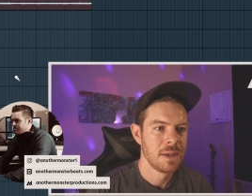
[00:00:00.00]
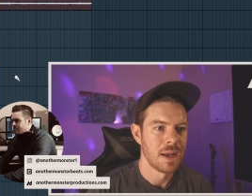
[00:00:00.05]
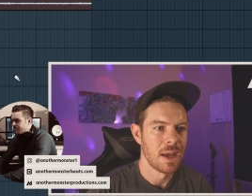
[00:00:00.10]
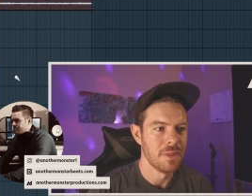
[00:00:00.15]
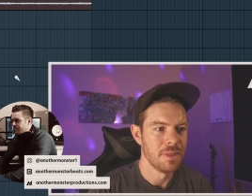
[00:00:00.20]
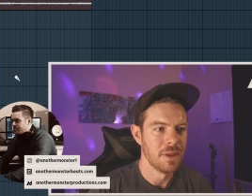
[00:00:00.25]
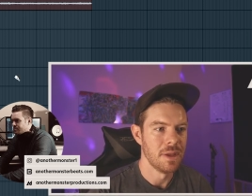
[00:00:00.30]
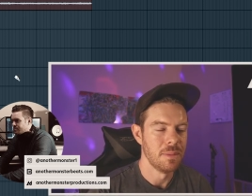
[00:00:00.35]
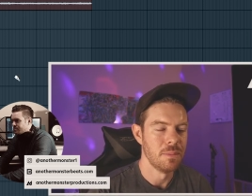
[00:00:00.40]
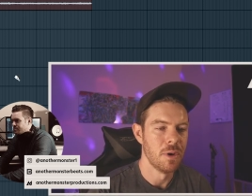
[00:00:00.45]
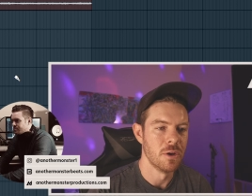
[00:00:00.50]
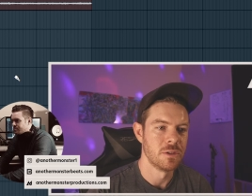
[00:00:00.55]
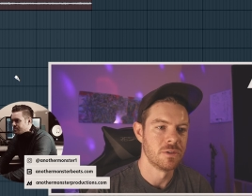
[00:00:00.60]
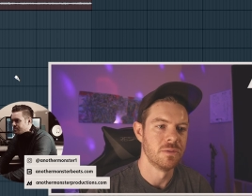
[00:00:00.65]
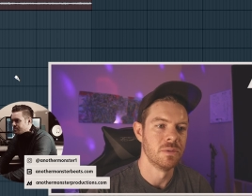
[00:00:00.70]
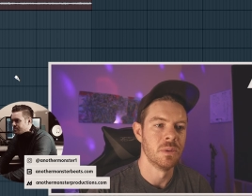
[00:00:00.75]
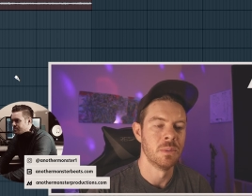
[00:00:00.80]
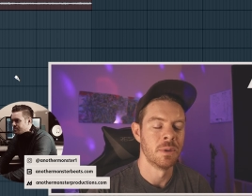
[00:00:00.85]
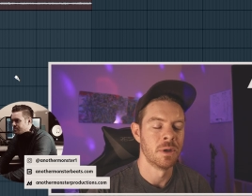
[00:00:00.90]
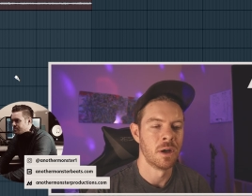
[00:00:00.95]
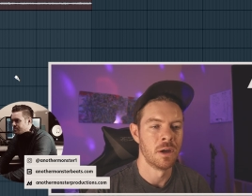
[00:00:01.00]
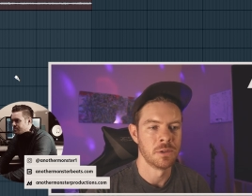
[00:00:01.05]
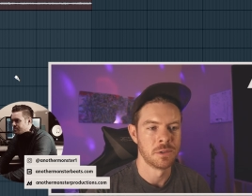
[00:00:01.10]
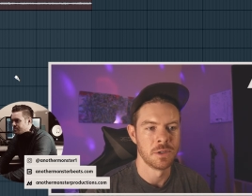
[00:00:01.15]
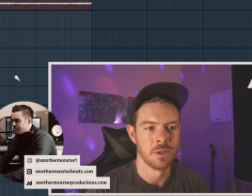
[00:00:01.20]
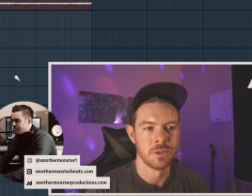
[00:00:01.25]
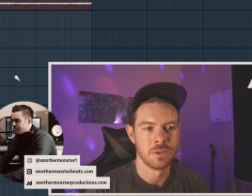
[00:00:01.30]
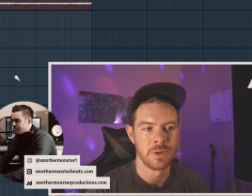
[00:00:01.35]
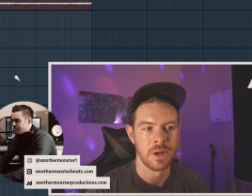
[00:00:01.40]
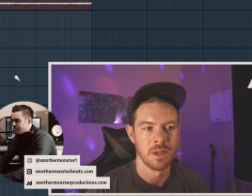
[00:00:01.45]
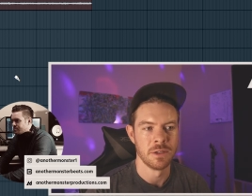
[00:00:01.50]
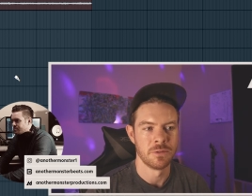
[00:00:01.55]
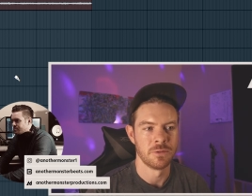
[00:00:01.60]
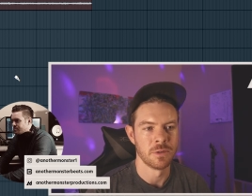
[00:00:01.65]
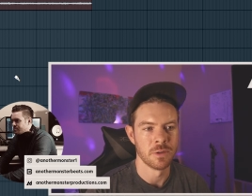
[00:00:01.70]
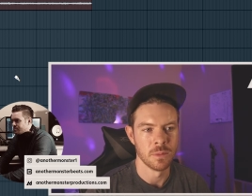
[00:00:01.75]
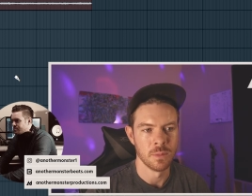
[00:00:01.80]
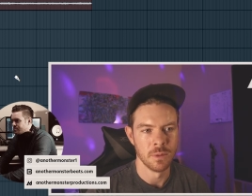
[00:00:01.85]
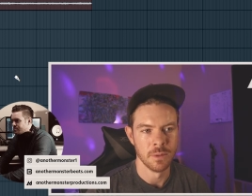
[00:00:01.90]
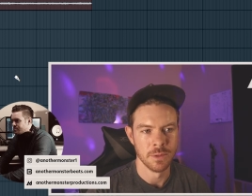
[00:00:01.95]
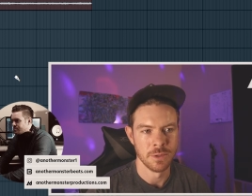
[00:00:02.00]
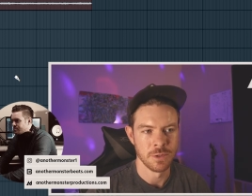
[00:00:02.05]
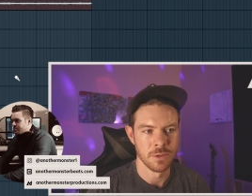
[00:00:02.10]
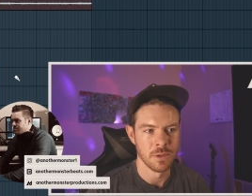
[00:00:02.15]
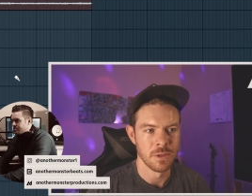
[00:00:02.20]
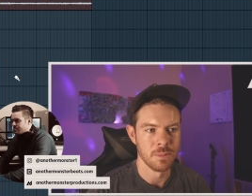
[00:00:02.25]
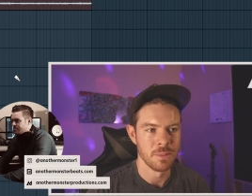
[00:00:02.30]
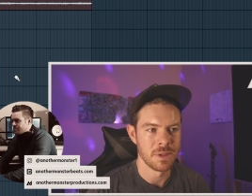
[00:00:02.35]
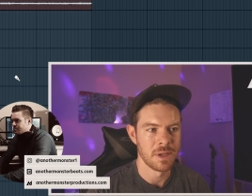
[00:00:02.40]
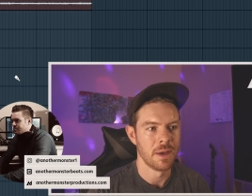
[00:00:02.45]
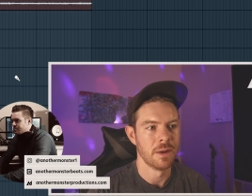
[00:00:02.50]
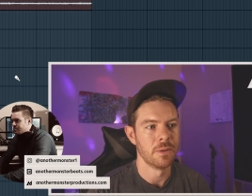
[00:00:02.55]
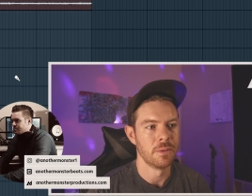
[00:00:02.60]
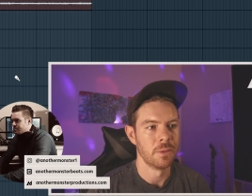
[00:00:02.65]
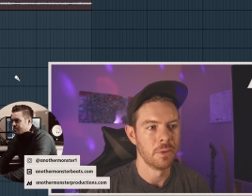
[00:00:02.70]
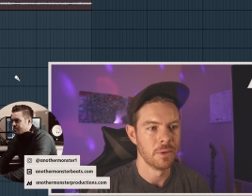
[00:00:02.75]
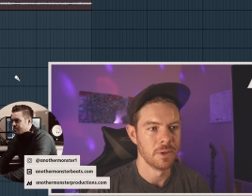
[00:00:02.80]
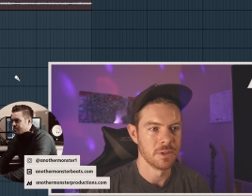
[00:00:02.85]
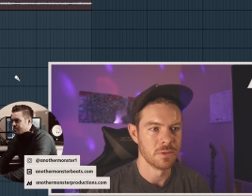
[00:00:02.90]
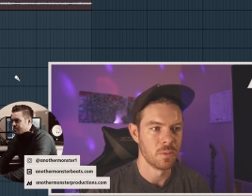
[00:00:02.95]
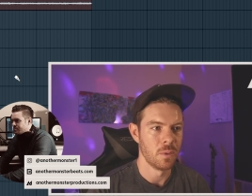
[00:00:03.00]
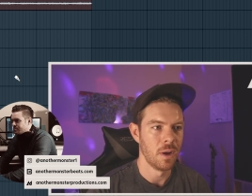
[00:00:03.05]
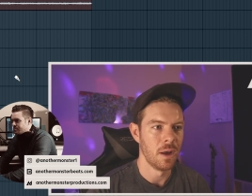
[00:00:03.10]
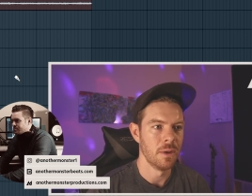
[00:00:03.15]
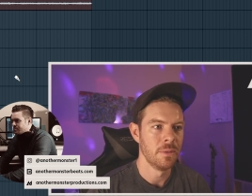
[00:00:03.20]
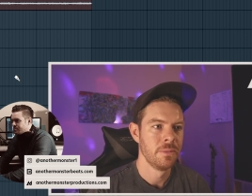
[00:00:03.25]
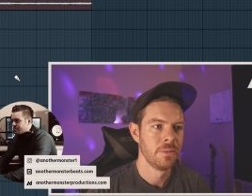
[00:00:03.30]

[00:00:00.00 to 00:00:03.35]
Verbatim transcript: And then most of them are also transferable to the piano roll as well.